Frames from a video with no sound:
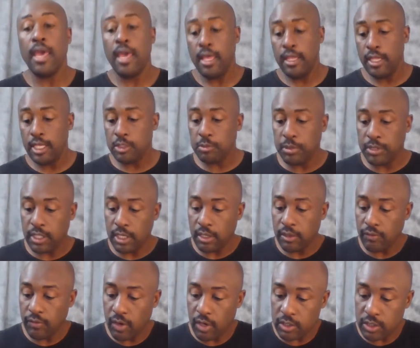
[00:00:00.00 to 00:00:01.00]
And this
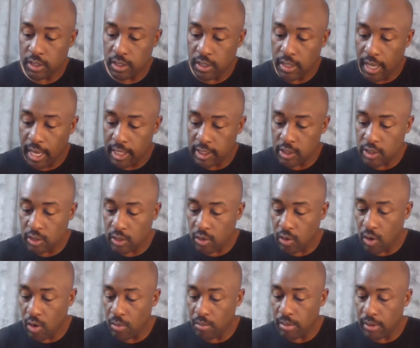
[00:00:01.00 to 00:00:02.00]
particular version,
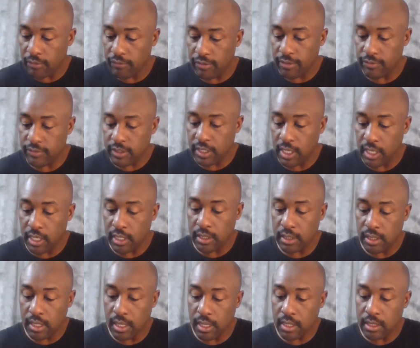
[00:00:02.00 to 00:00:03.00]
Acer Chromebook
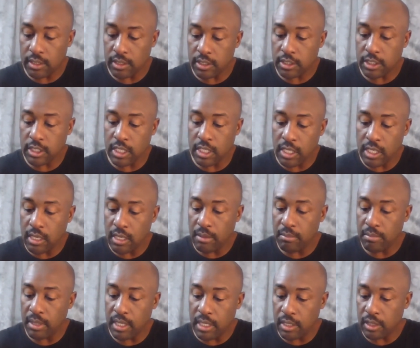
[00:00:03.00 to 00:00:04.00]
15
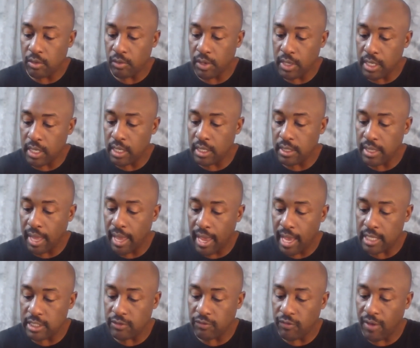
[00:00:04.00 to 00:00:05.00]

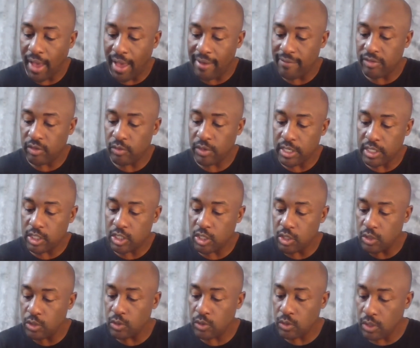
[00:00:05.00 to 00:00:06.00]

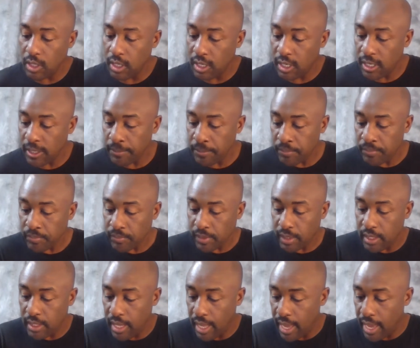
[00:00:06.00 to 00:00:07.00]
CB3-532,
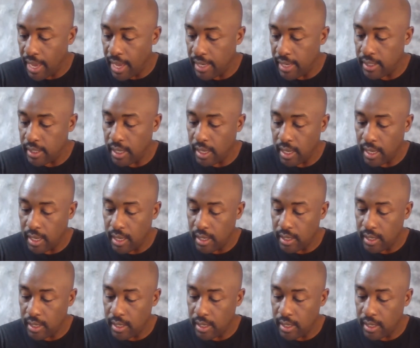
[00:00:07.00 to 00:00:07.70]
it had